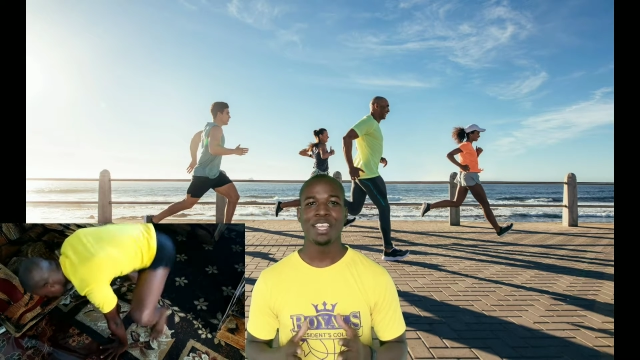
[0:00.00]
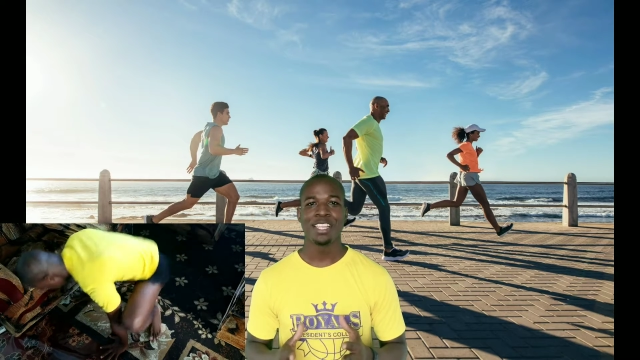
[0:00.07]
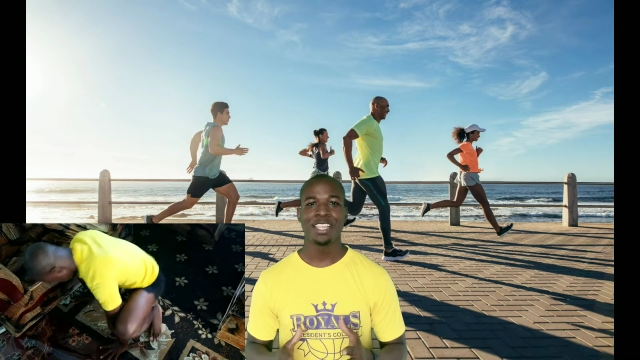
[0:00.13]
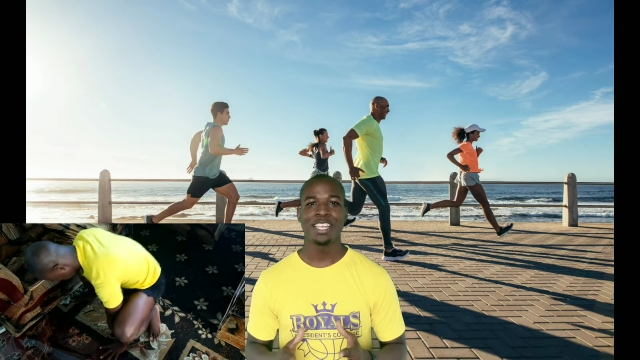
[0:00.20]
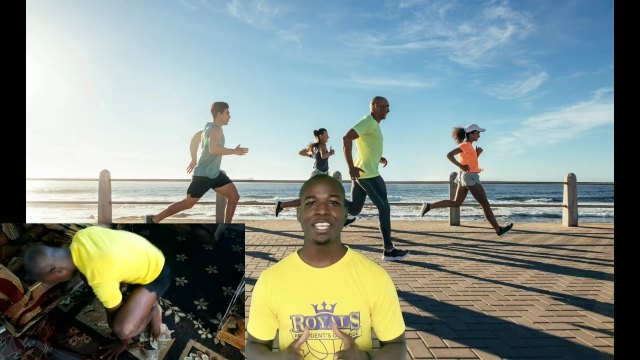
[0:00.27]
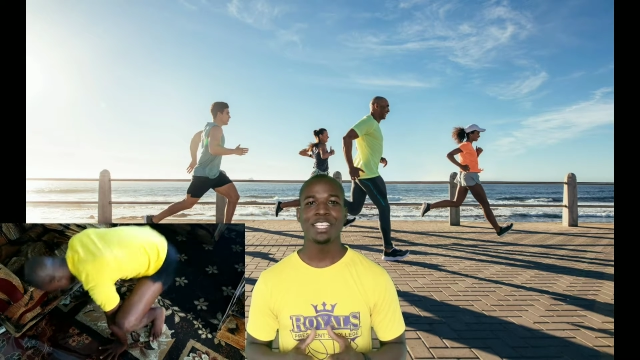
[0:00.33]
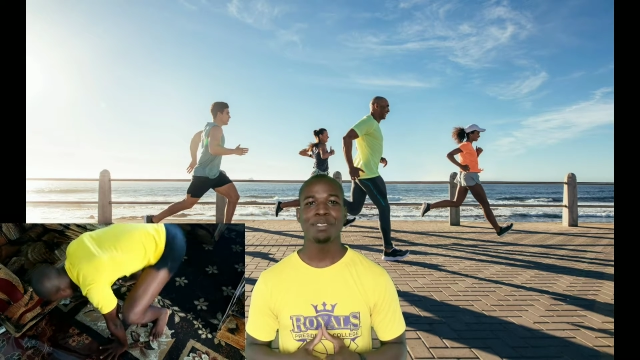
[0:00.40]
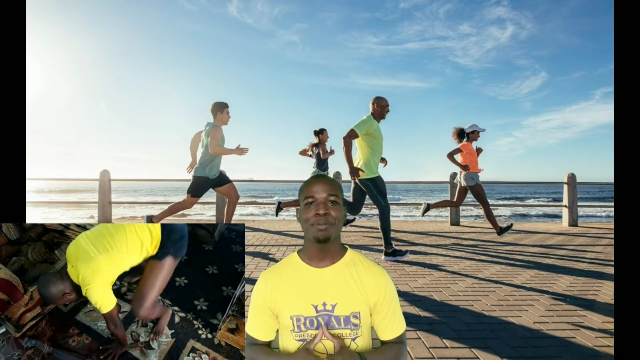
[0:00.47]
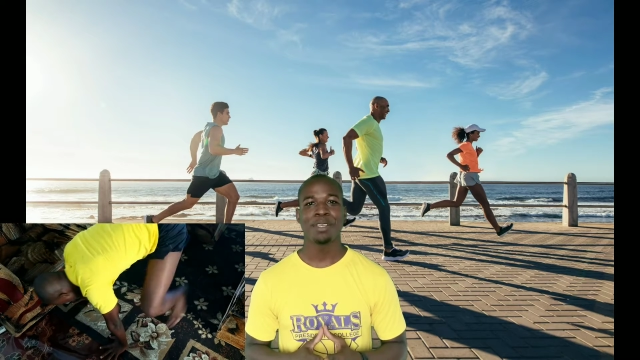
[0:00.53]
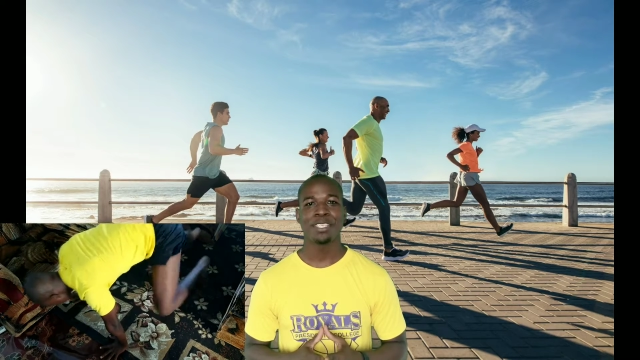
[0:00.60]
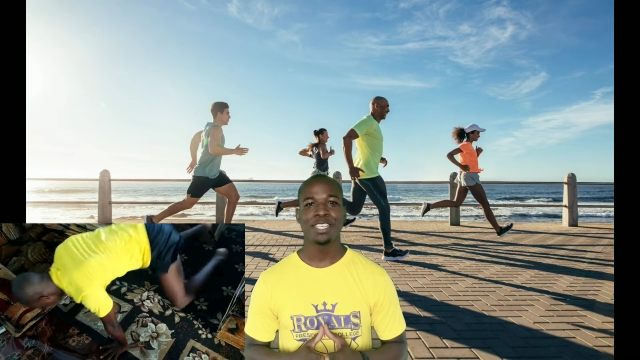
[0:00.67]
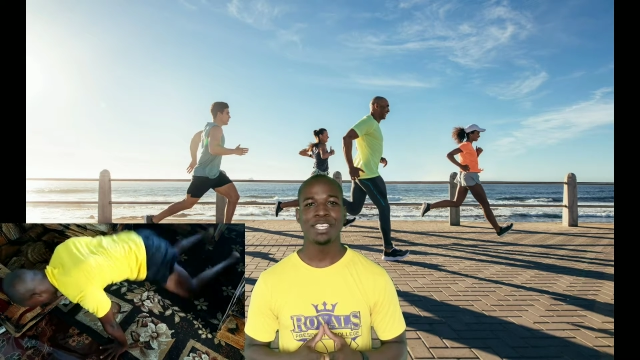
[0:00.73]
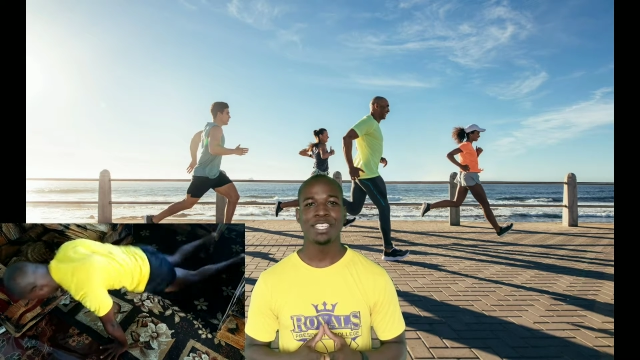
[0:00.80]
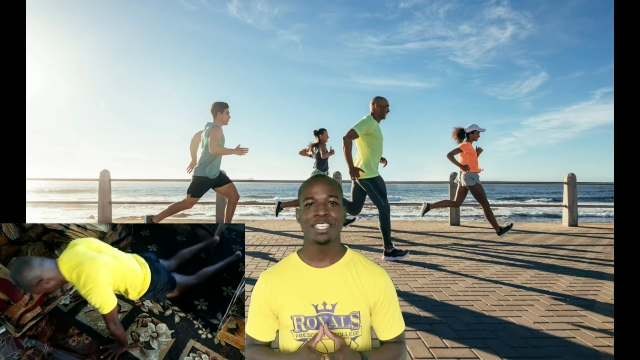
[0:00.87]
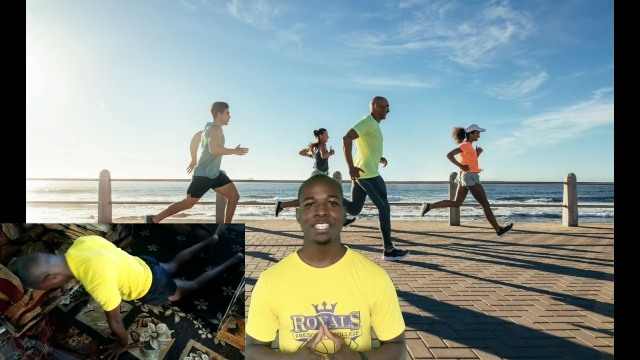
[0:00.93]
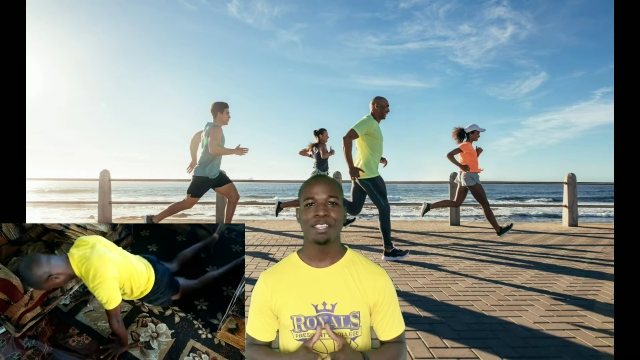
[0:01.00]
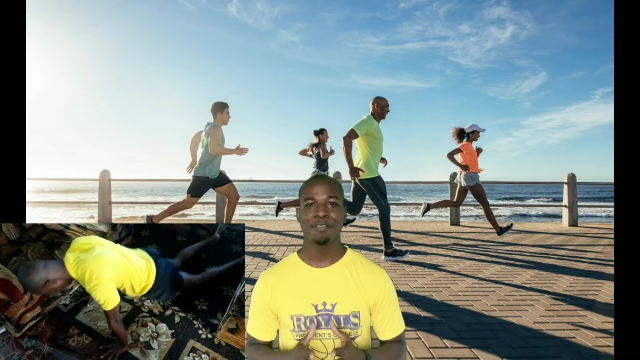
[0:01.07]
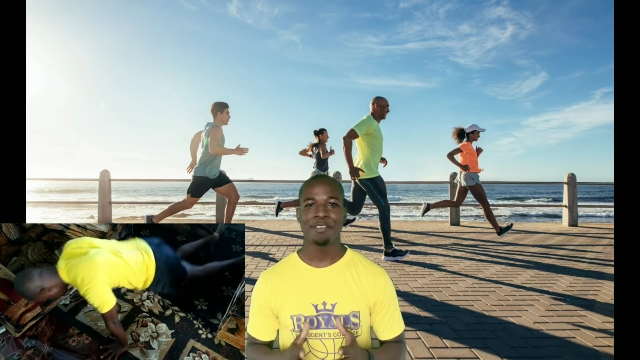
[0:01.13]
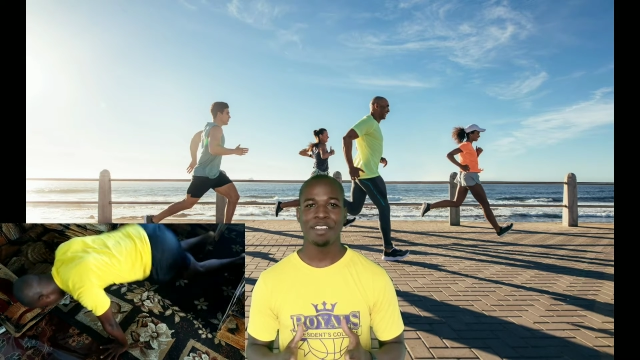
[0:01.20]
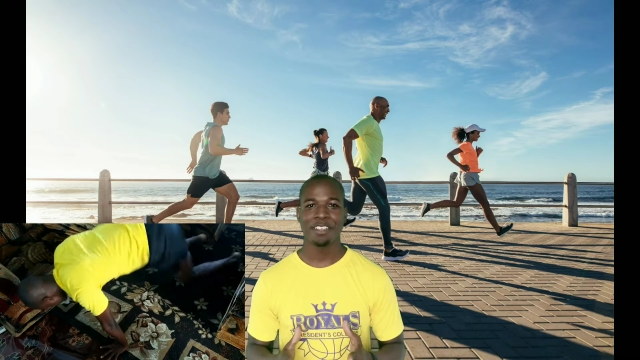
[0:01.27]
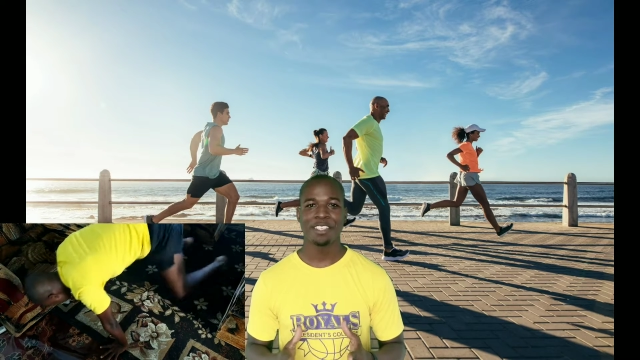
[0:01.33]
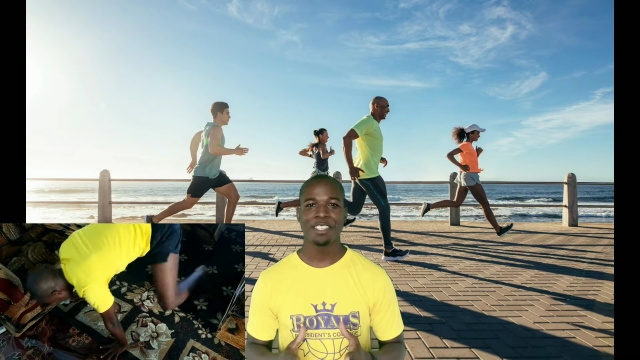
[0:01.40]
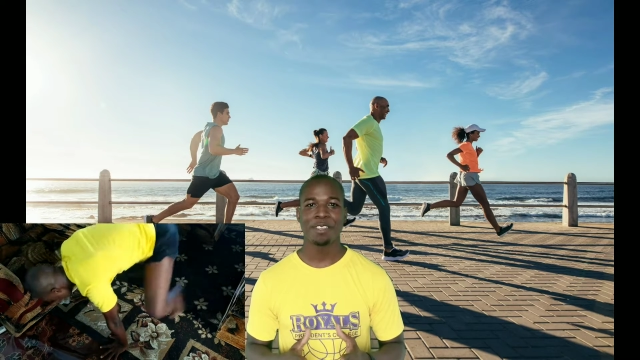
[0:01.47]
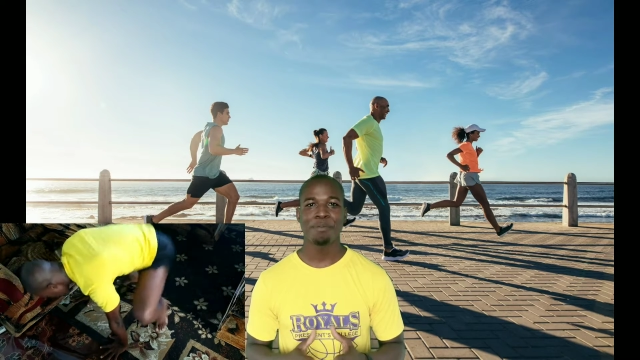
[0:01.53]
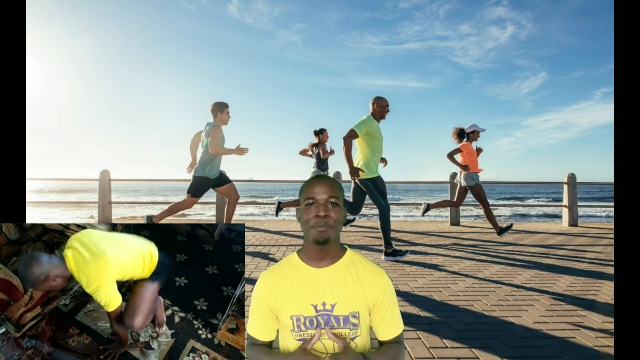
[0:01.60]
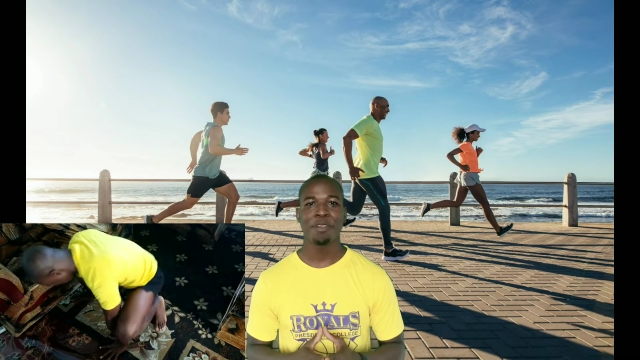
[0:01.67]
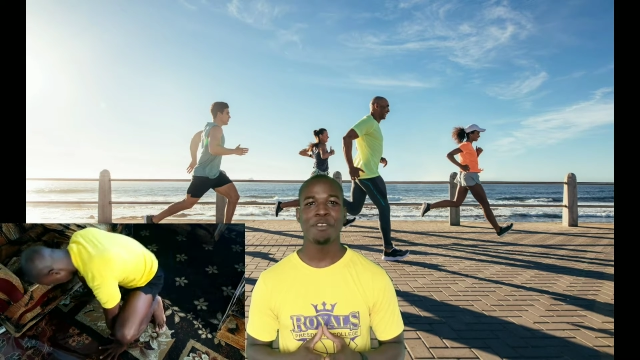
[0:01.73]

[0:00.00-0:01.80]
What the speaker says: Today's message is a very simple